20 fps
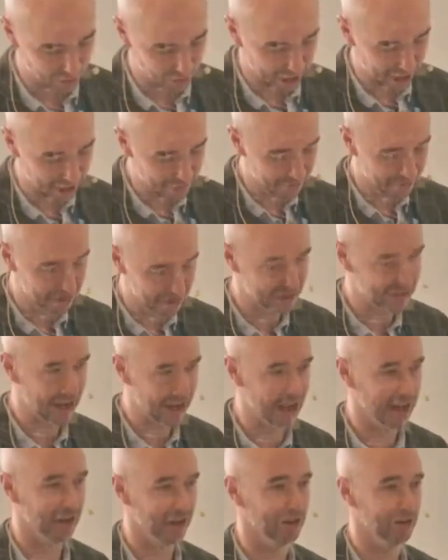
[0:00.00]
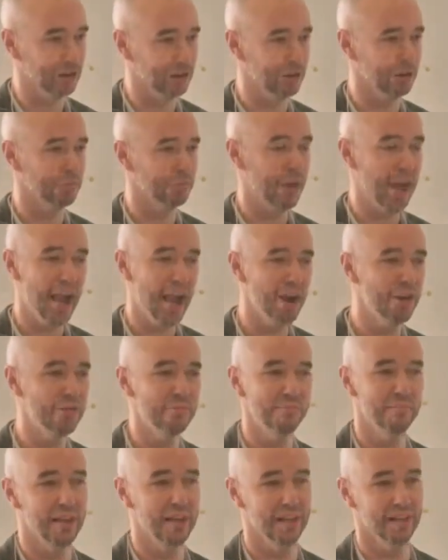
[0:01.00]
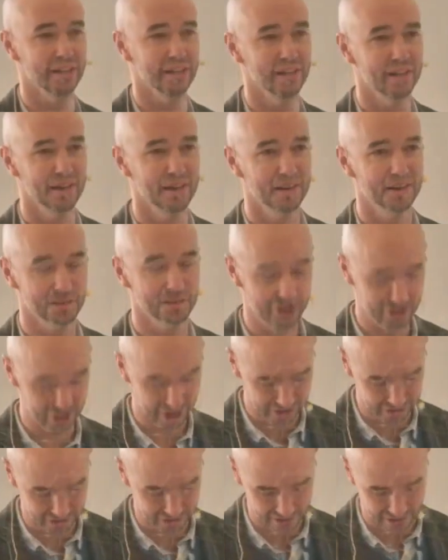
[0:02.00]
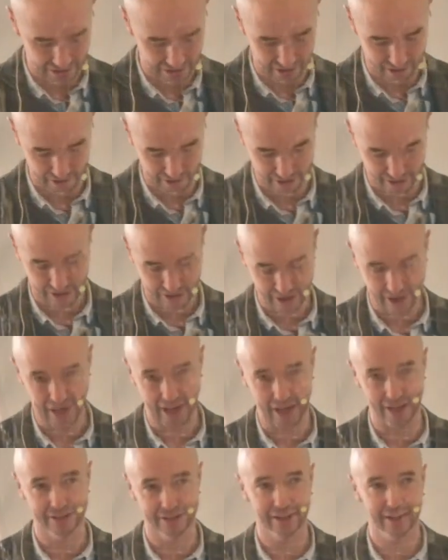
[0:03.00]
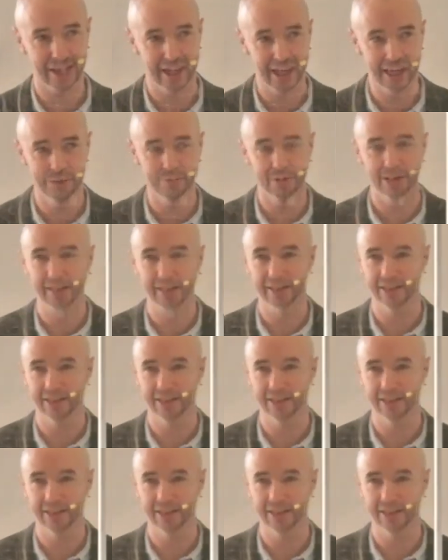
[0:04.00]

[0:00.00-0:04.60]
is going on, Lord, help me to trust you and to keep clinging